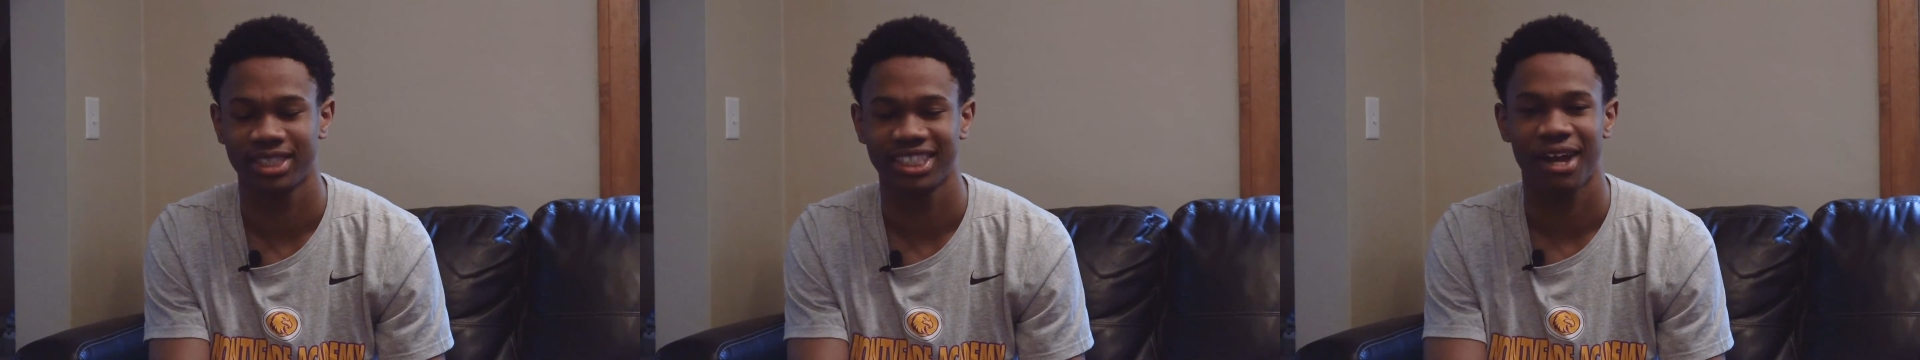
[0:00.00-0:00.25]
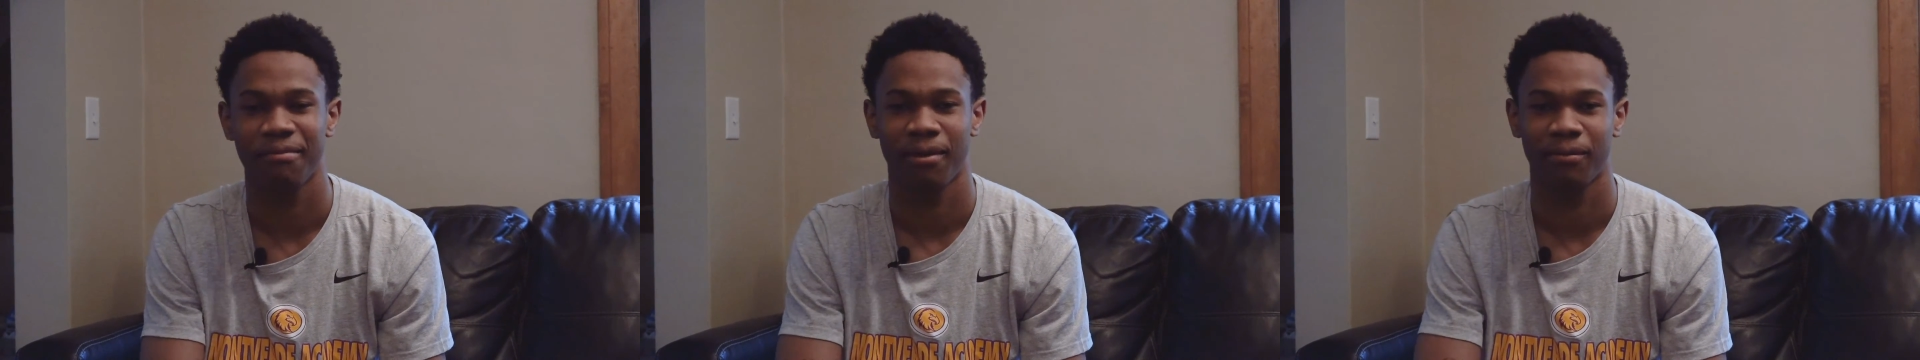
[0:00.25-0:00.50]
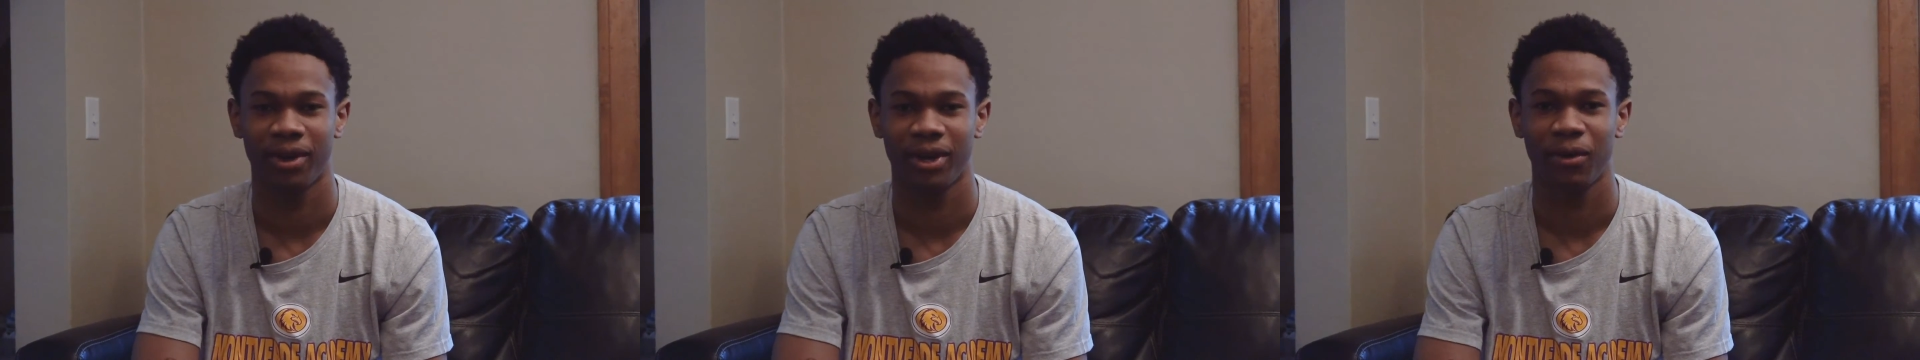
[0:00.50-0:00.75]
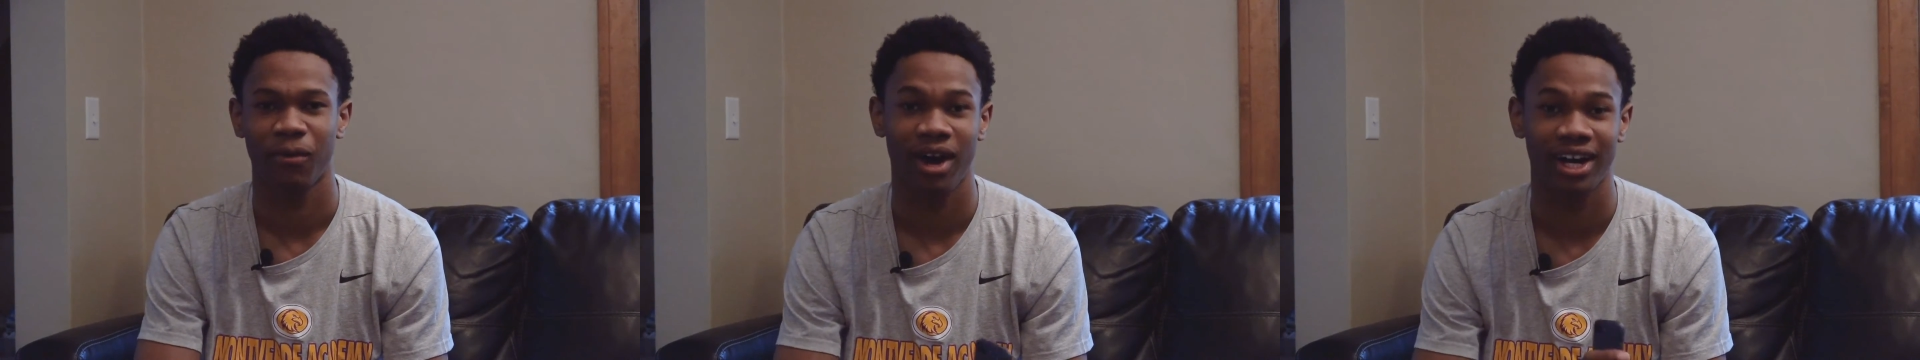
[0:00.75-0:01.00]
is that my boy
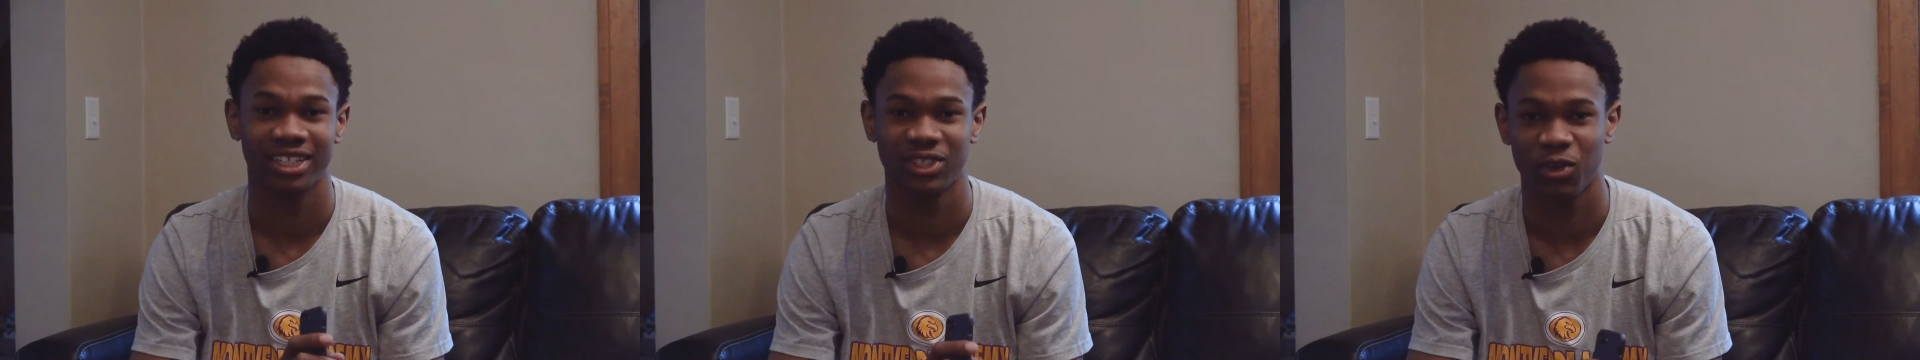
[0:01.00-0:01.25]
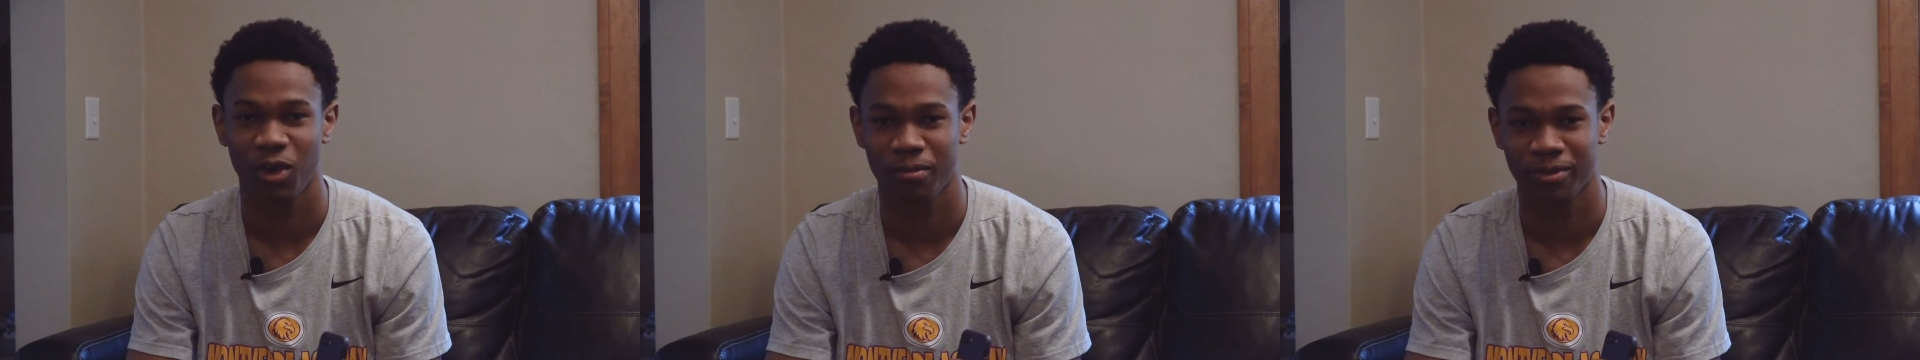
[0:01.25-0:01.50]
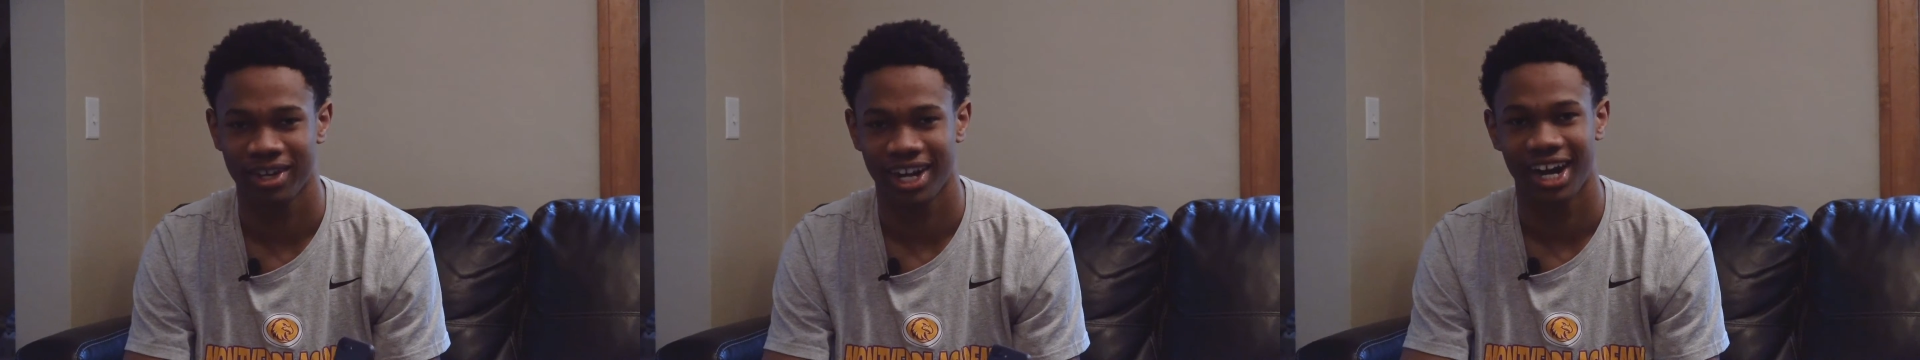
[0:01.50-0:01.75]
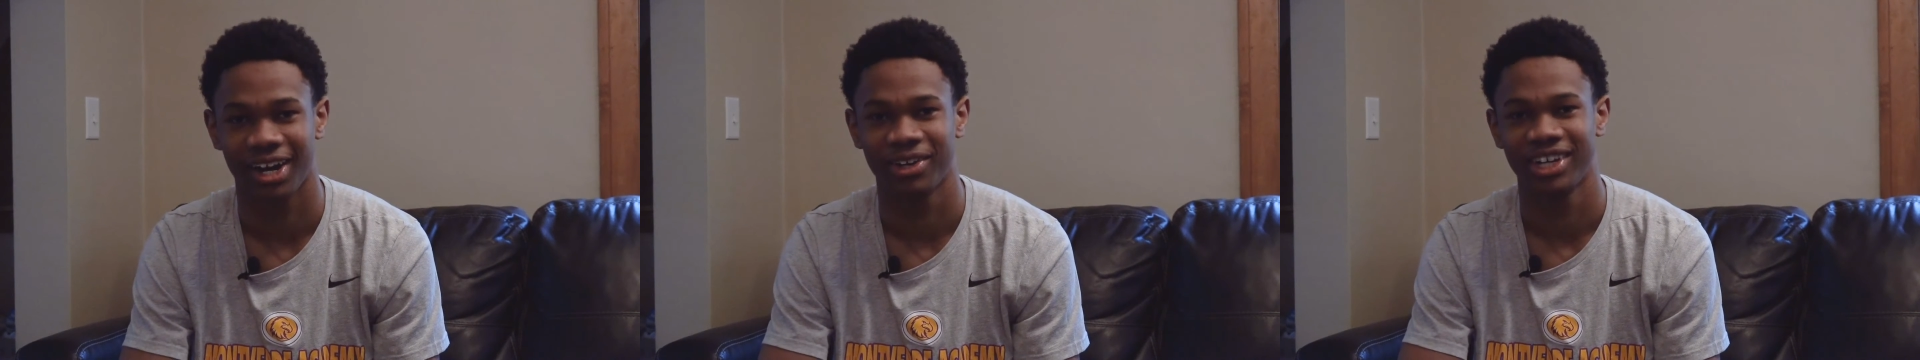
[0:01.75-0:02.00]
Kawhi is normal
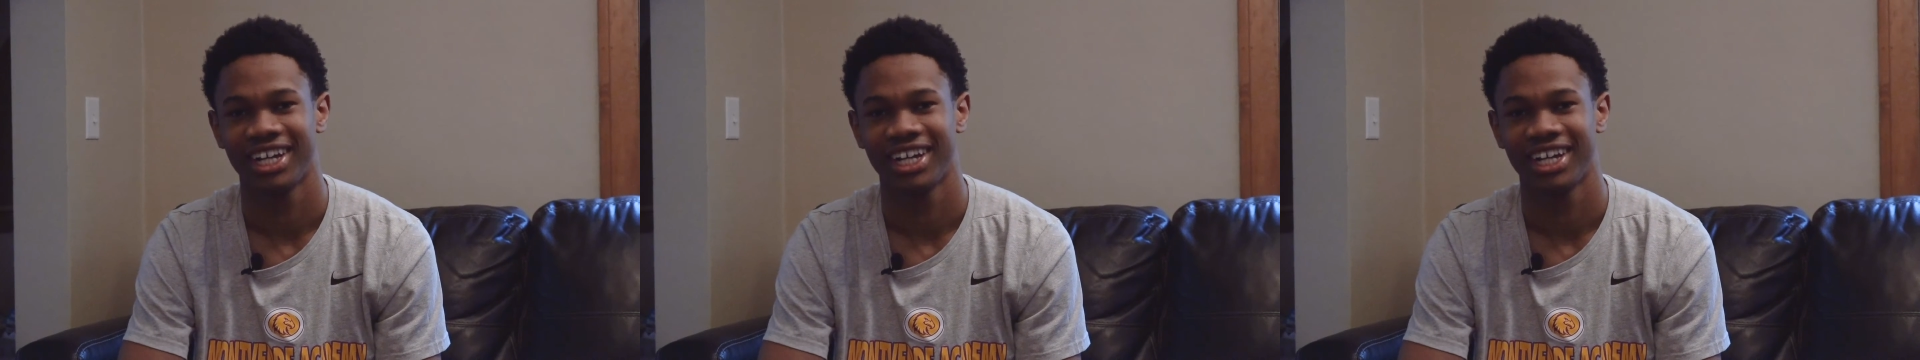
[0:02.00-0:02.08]
now.